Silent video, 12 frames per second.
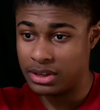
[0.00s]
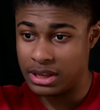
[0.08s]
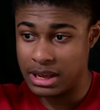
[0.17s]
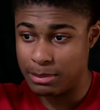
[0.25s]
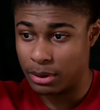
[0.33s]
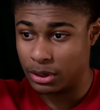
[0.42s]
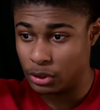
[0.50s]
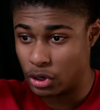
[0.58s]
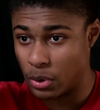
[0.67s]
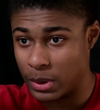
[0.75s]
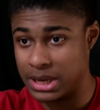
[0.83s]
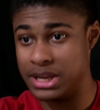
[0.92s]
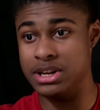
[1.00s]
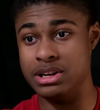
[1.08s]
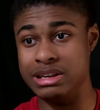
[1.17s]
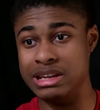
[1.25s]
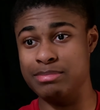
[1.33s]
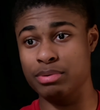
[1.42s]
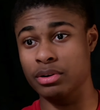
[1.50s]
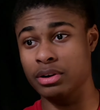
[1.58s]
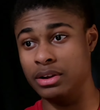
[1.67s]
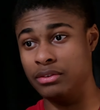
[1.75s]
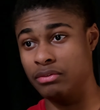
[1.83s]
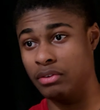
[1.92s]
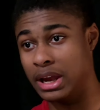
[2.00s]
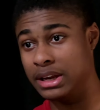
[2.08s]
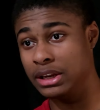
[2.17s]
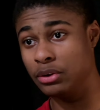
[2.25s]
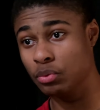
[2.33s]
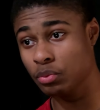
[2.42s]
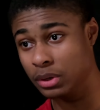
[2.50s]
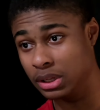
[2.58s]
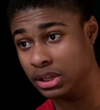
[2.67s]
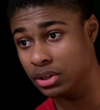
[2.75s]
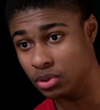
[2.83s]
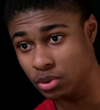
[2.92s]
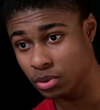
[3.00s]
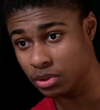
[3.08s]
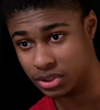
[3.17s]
keep on going in deeper and finding really cool